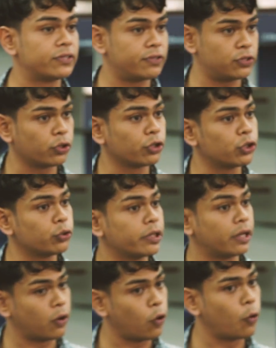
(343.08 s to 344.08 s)
this is you're going to do
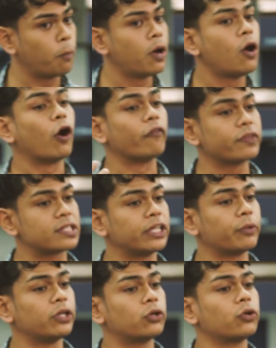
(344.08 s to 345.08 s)
it at home.
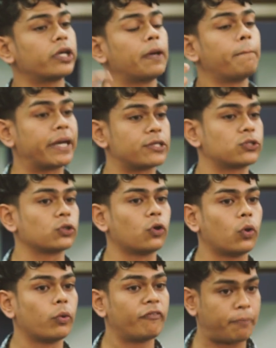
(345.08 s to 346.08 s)
Obviously, when you're cooking
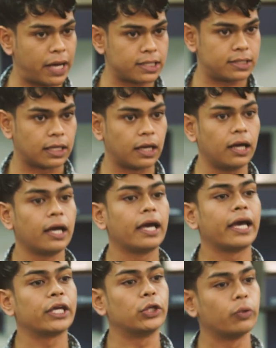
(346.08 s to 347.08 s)
pesto with pasta,
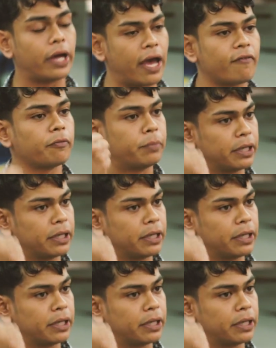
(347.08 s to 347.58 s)
you will have a